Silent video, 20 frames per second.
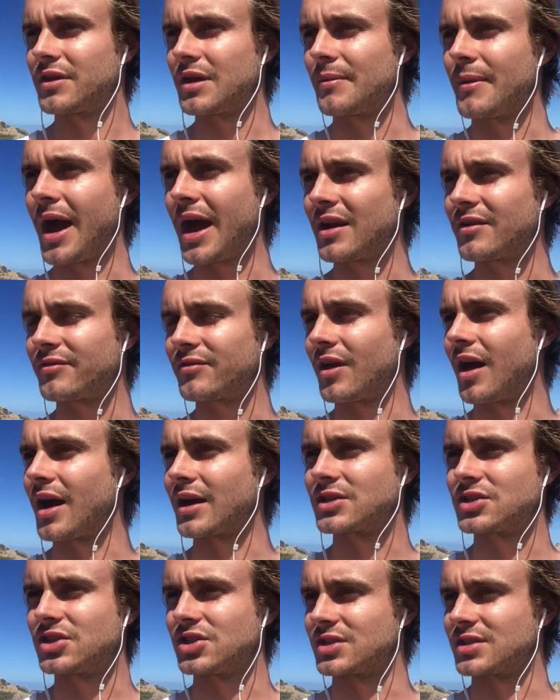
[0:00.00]
The amount of
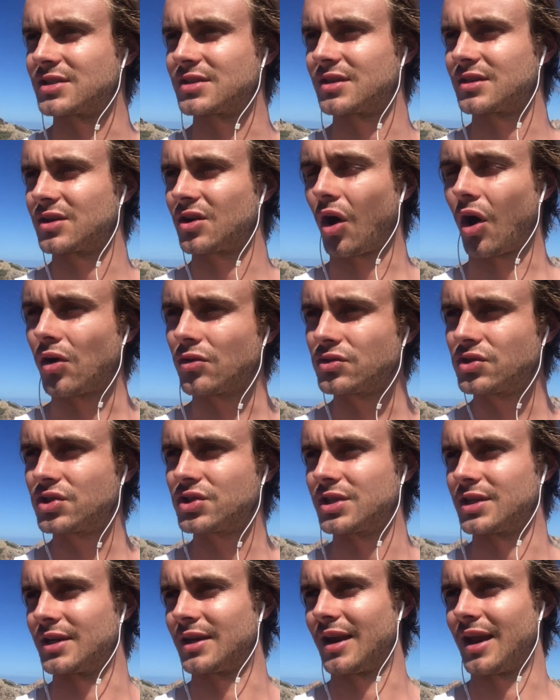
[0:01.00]
like just
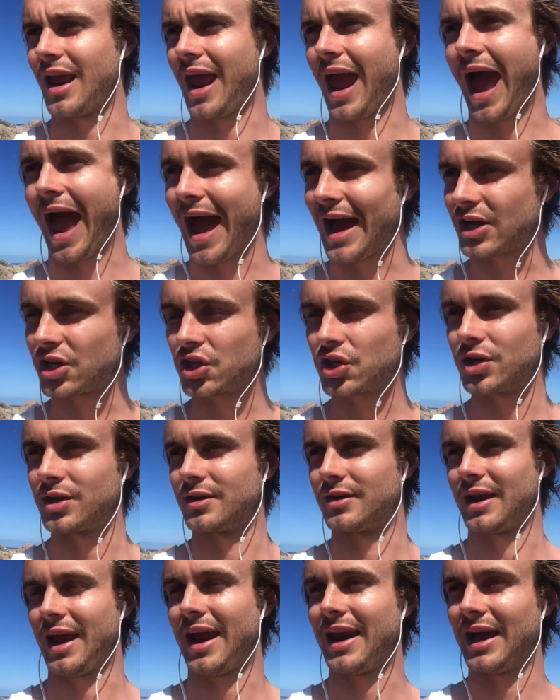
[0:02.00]
constant
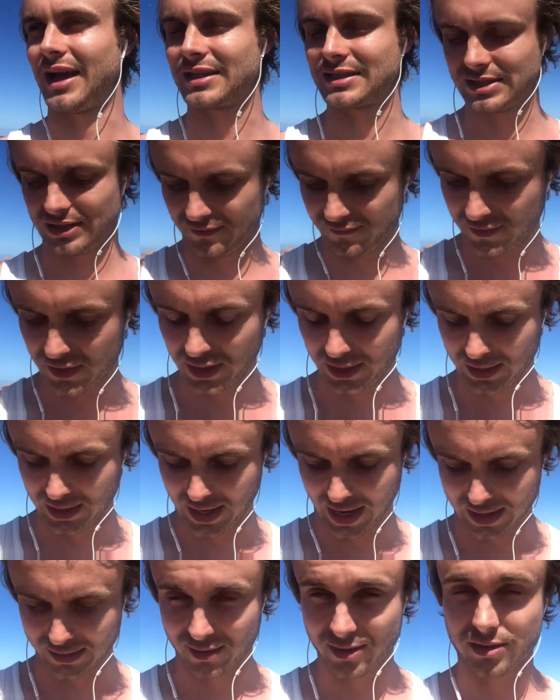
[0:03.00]
action and activity
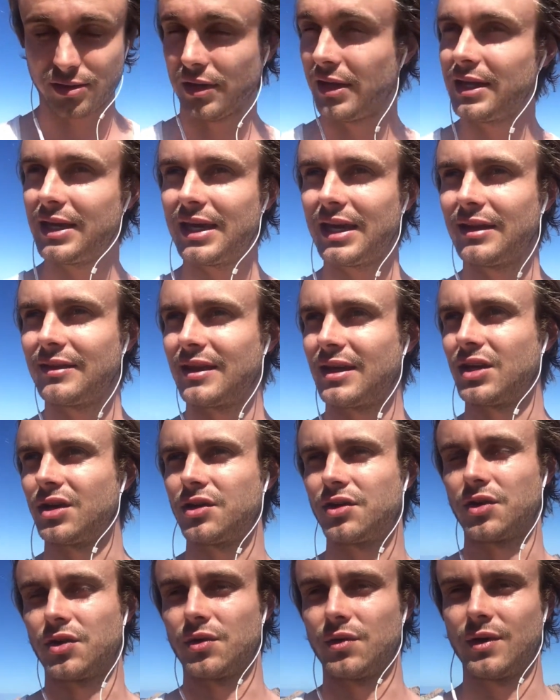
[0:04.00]
and thinking that you
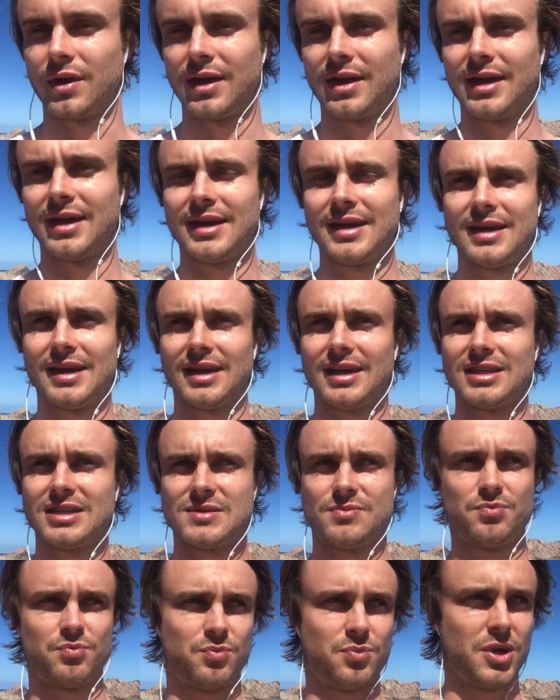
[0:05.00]
do
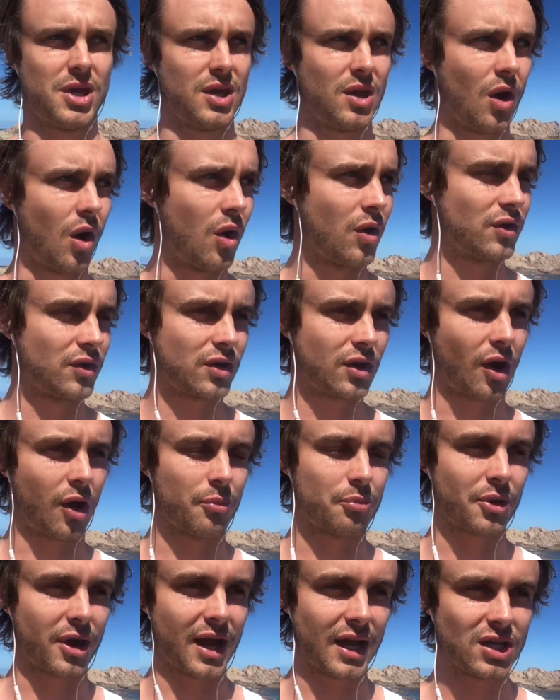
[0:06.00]
is beyond
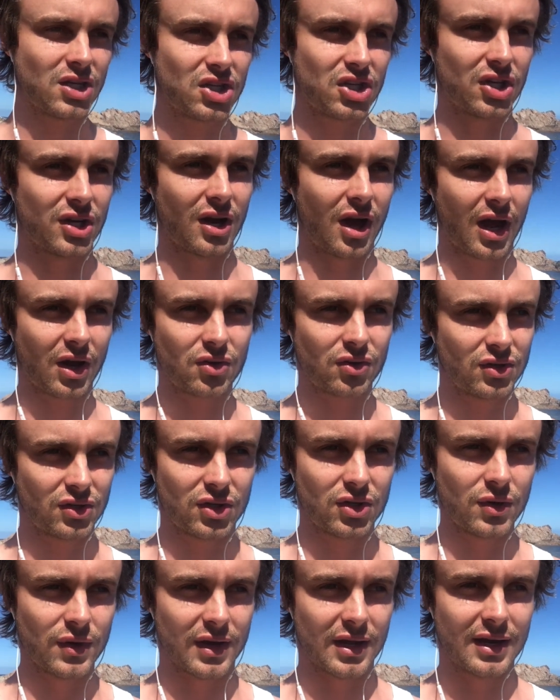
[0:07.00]
comprehension. I couldn't
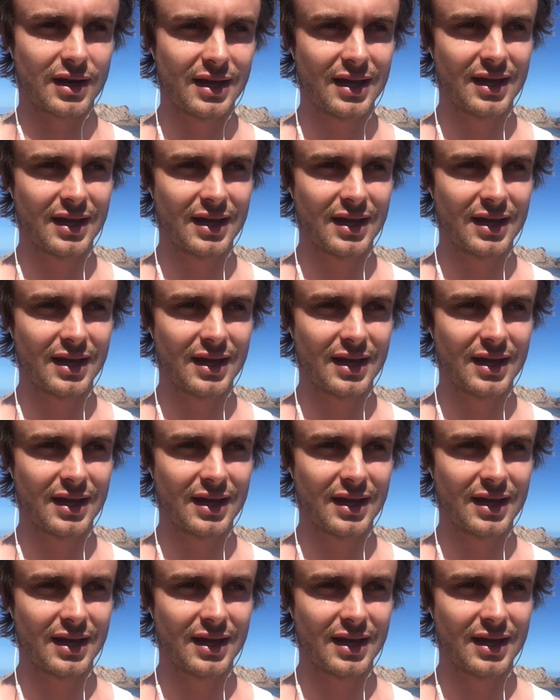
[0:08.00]
do it.